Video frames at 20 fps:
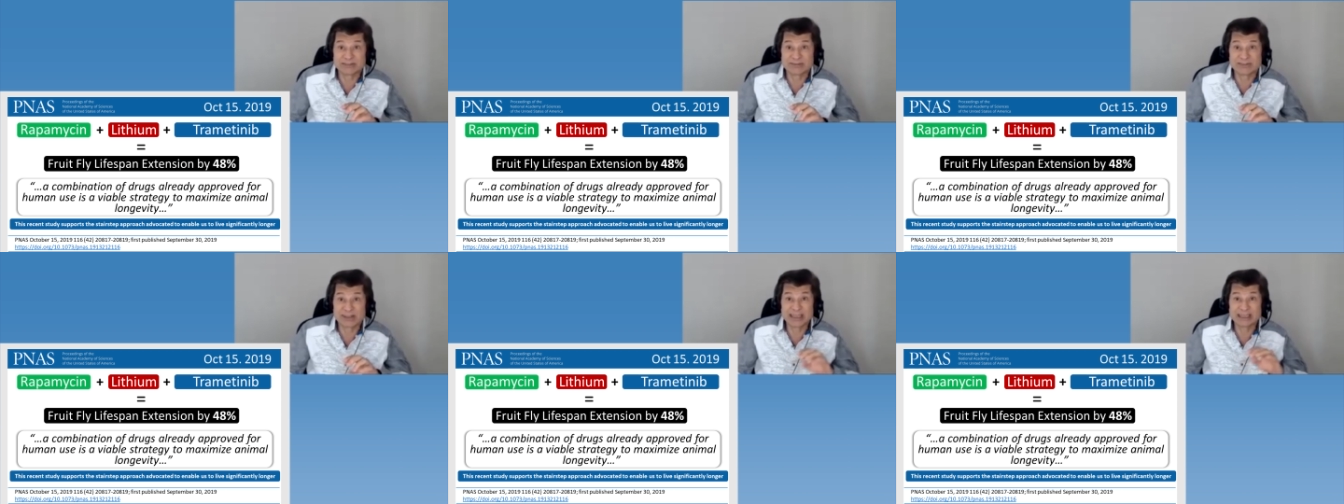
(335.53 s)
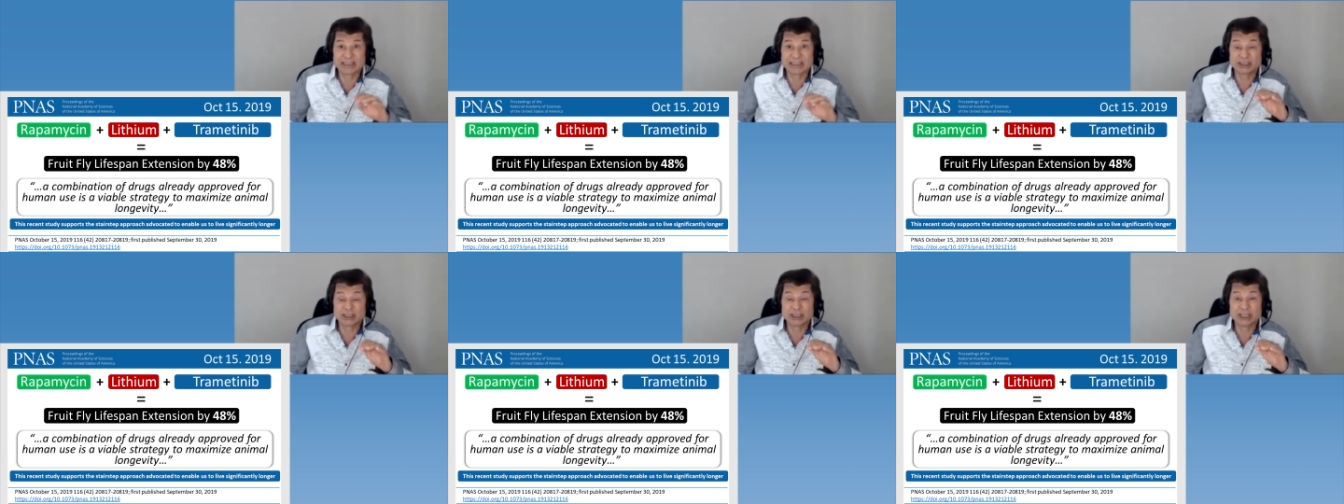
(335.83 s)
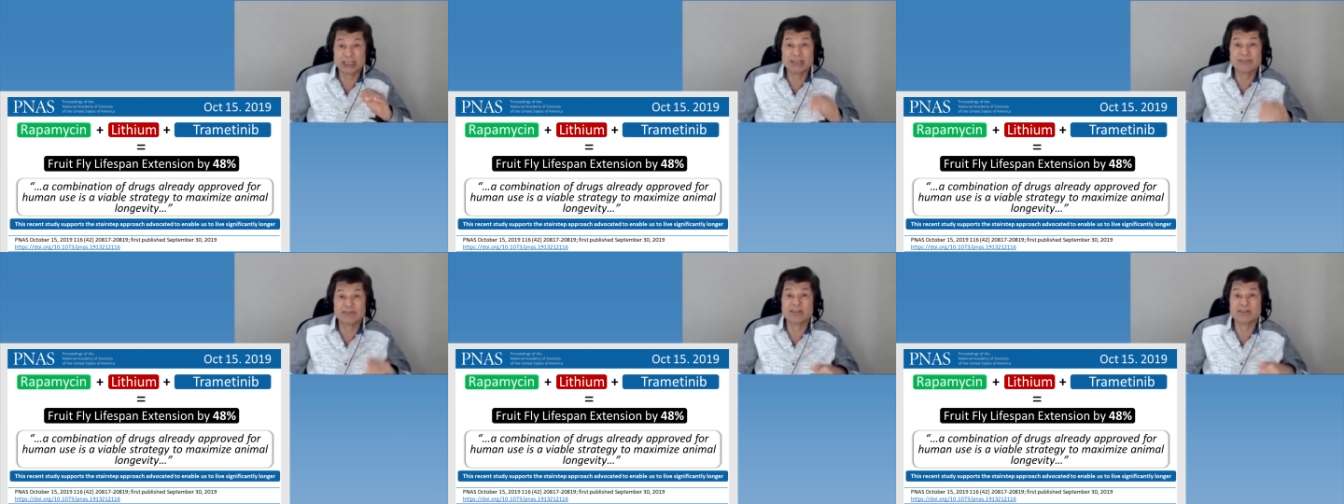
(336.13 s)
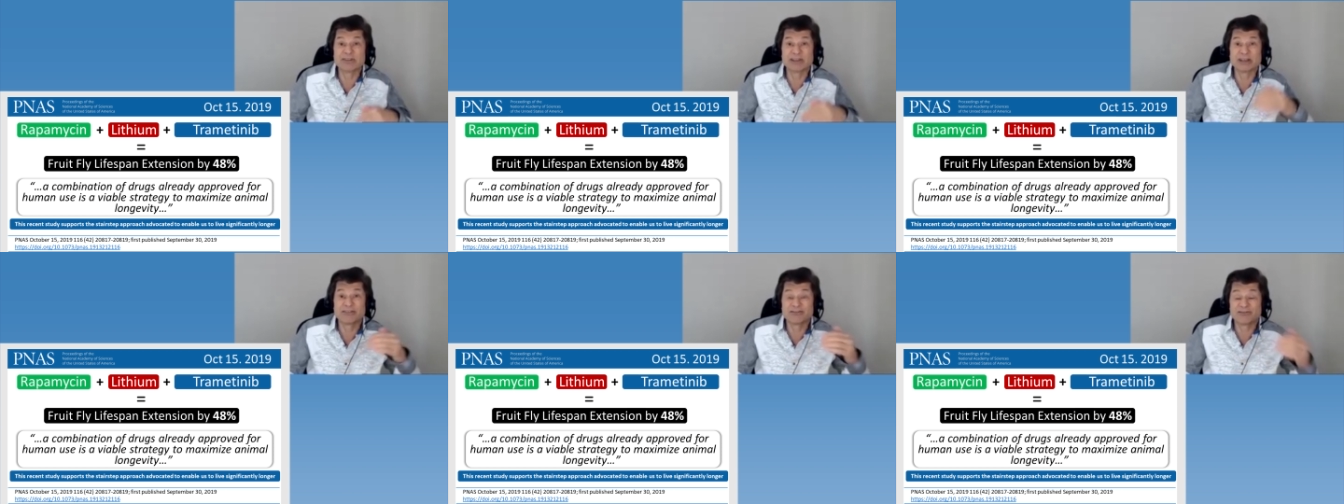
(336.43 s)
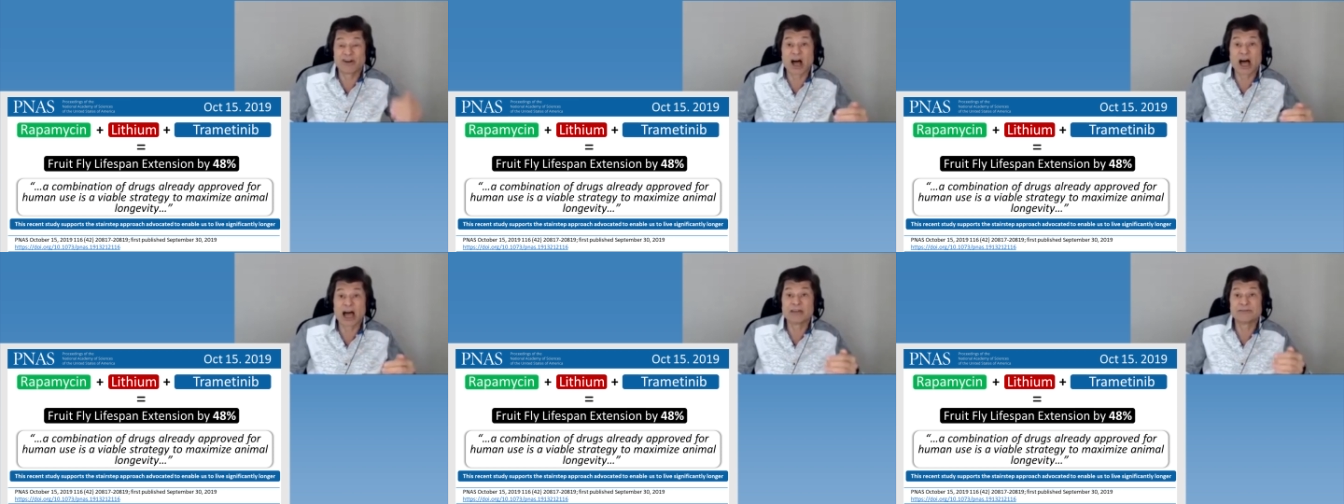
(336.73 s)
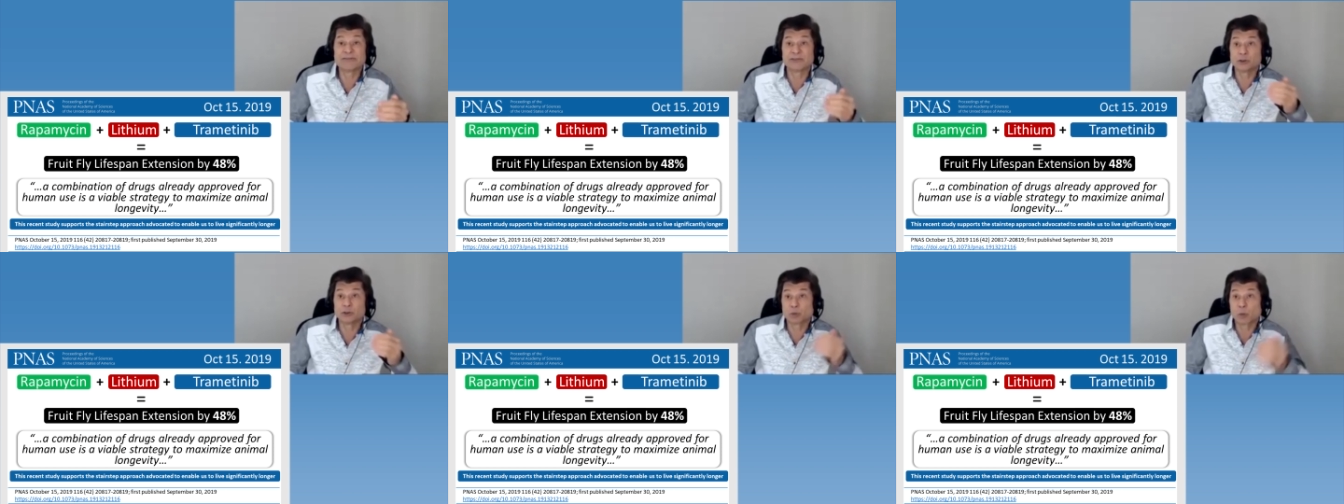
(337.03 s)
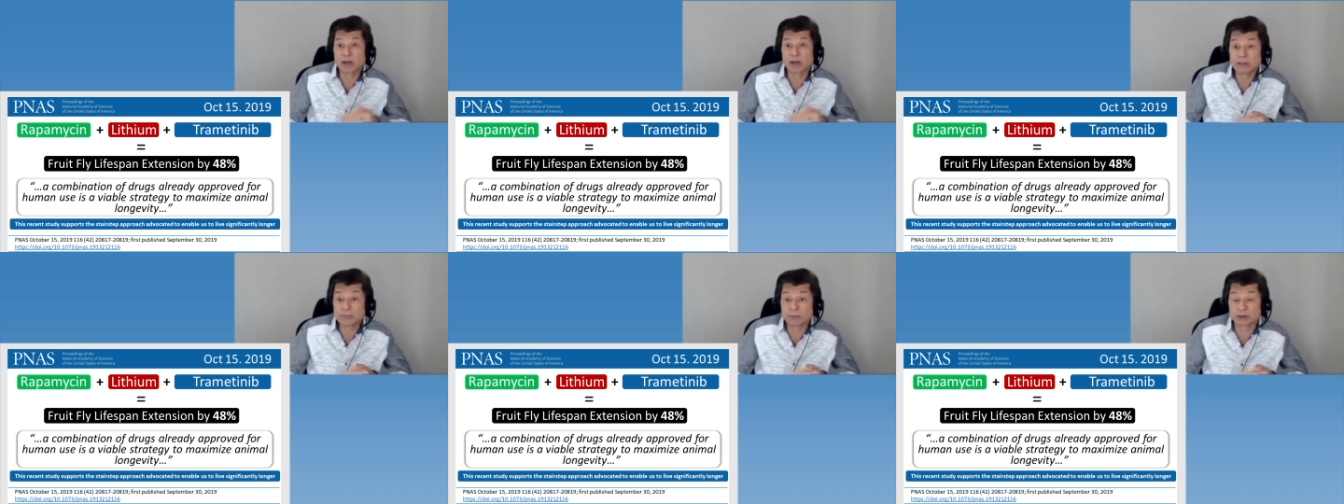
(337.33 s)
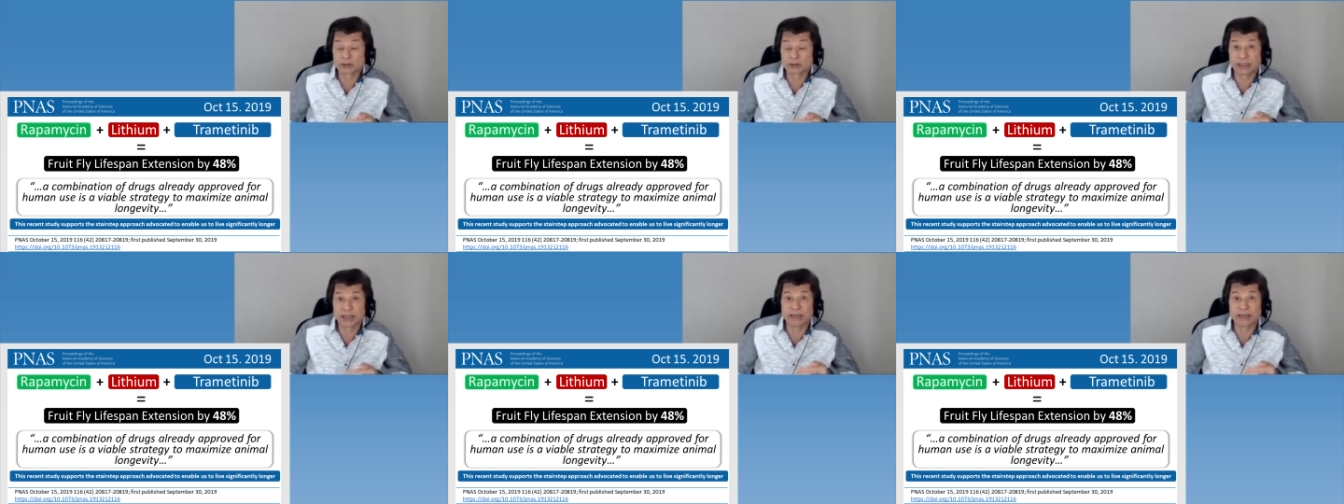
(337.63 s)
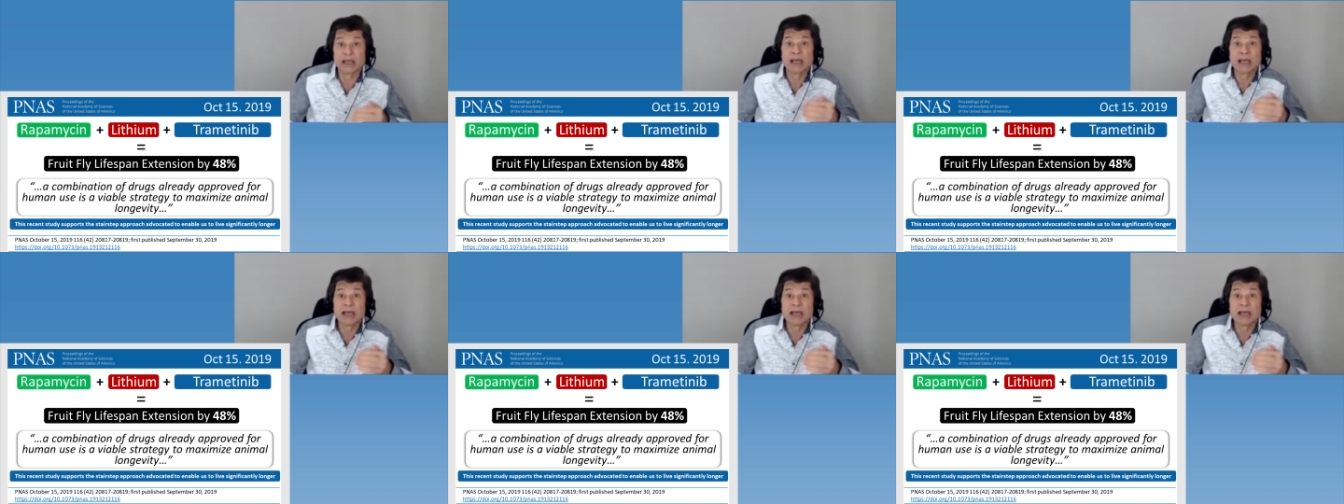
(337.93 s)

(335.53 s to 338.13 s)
if they achieve even a 5 to 20%